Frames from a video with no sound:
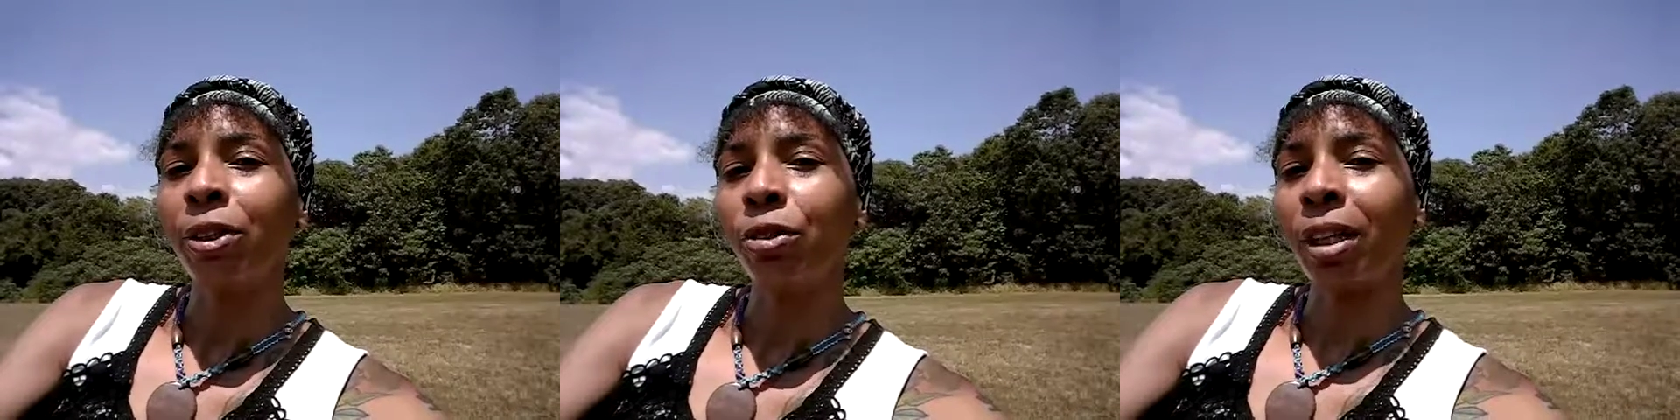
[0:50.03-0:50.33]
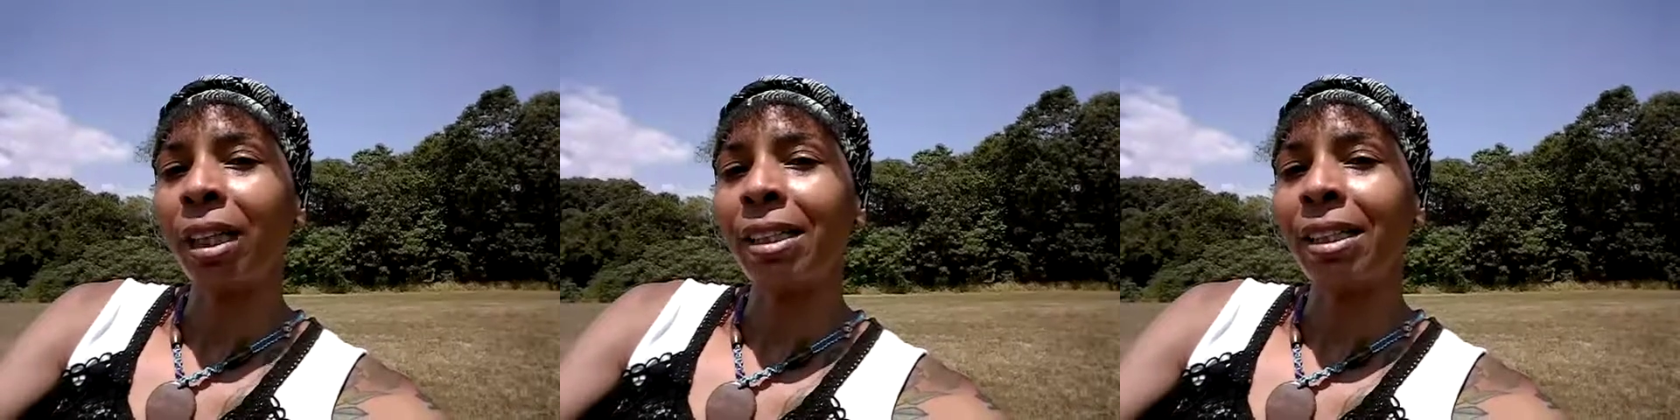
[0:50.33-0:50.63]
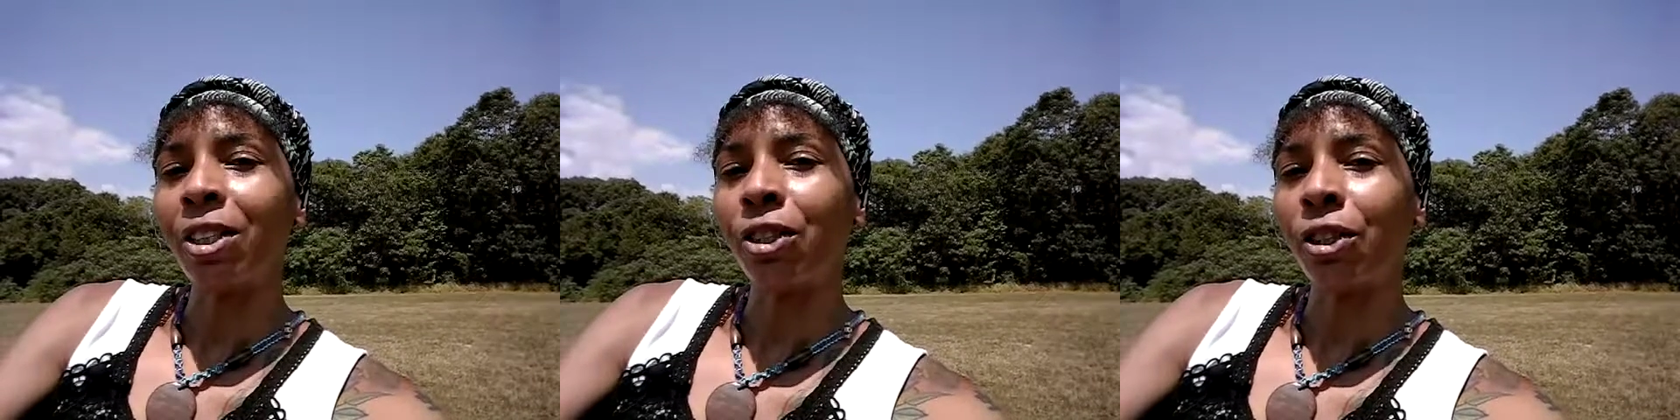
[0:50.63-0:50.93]

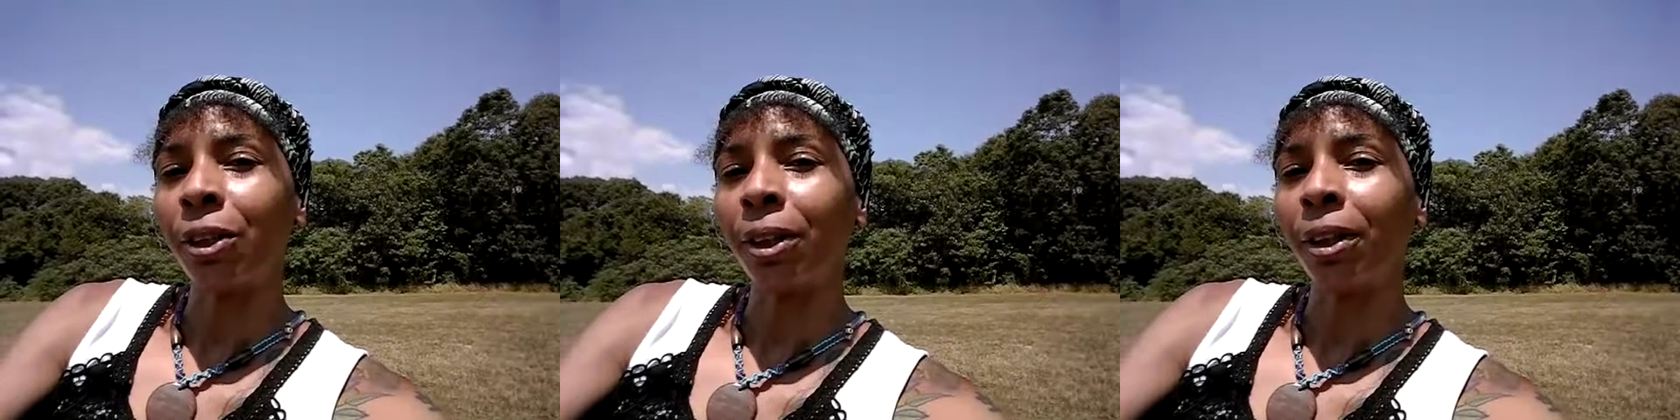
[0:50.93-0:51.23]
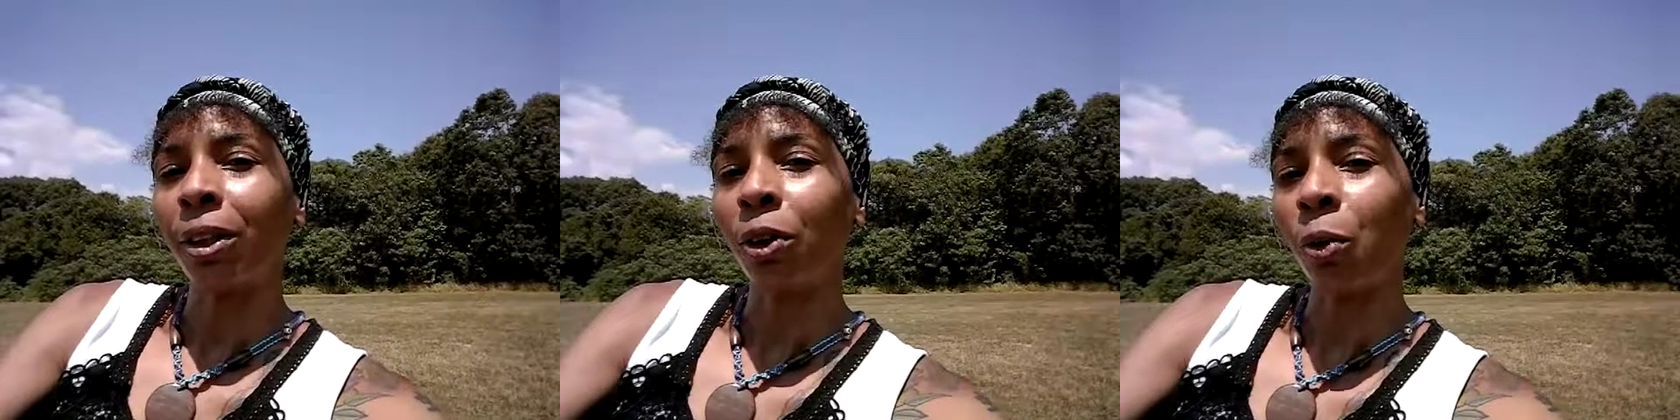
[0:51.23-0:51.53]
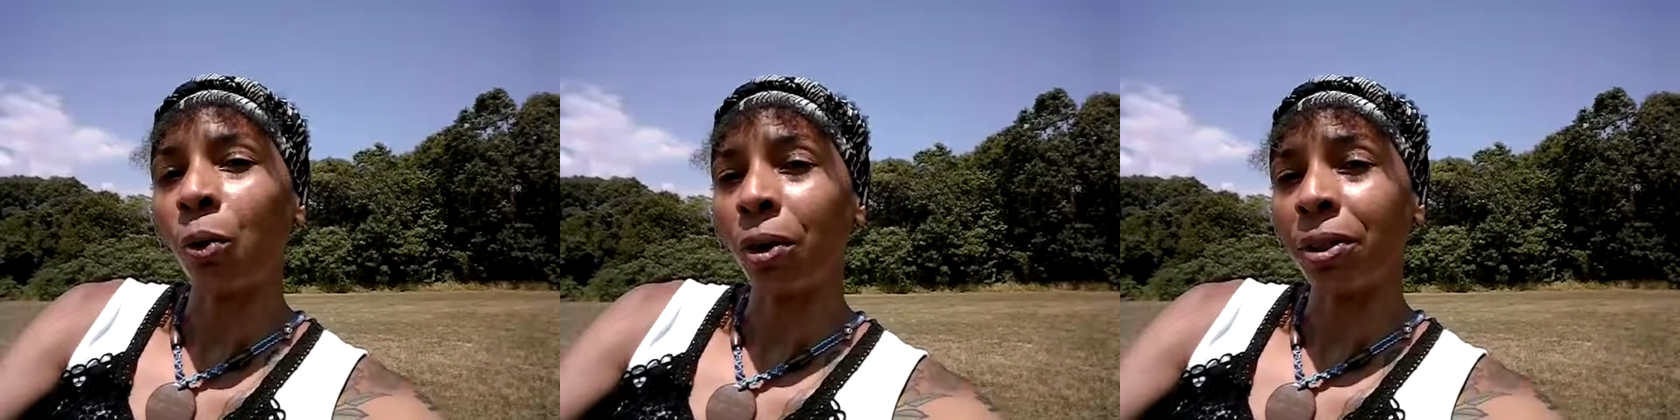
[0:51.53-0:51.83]
Transition
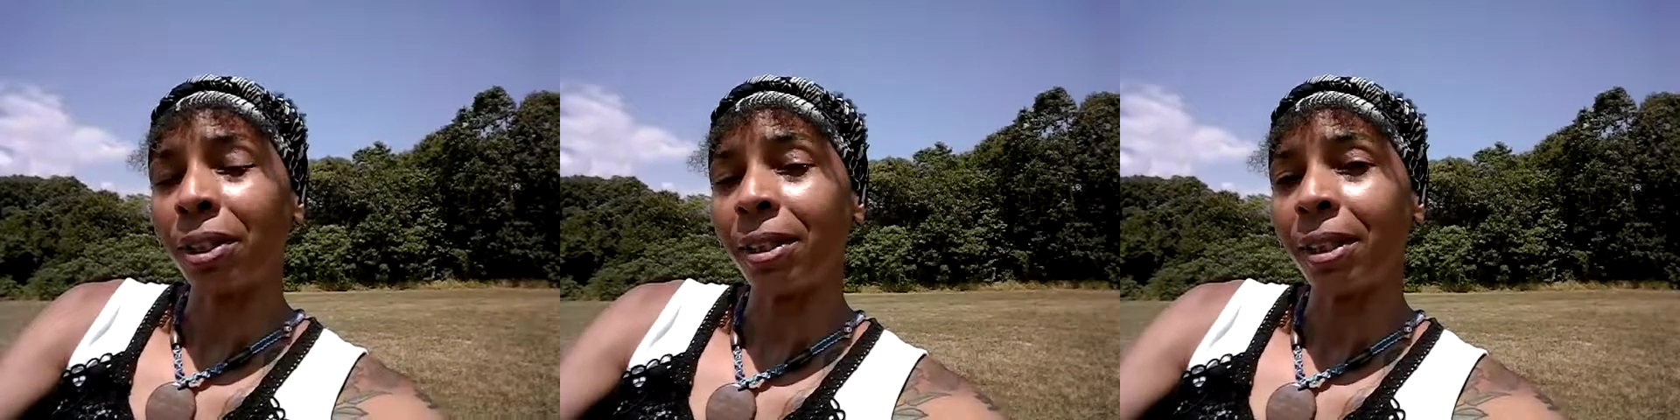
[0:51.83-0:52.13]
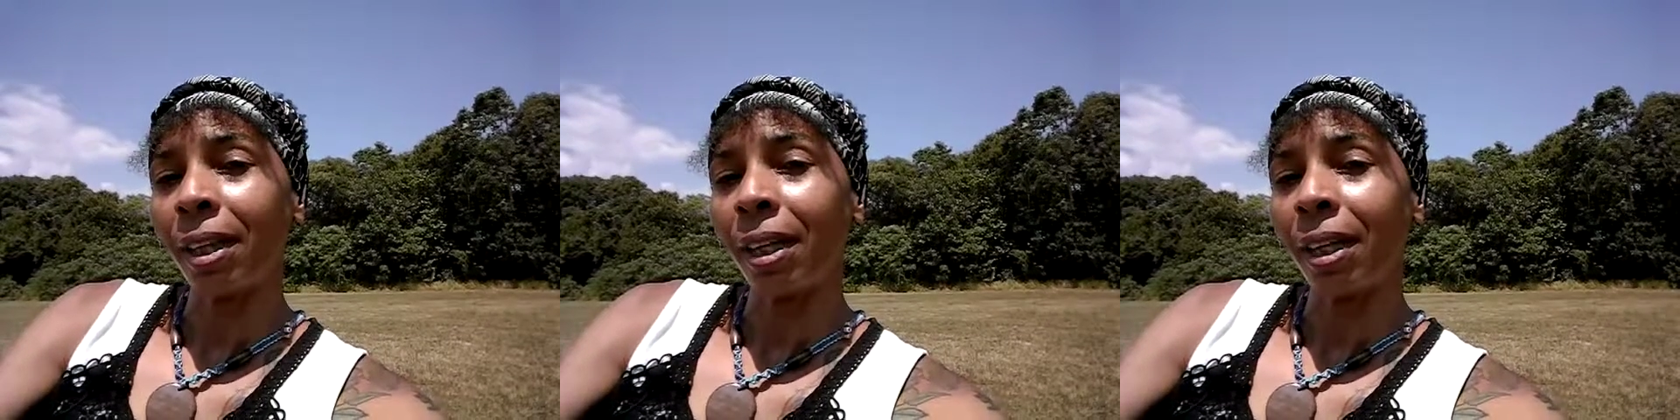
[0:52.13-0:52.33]
course,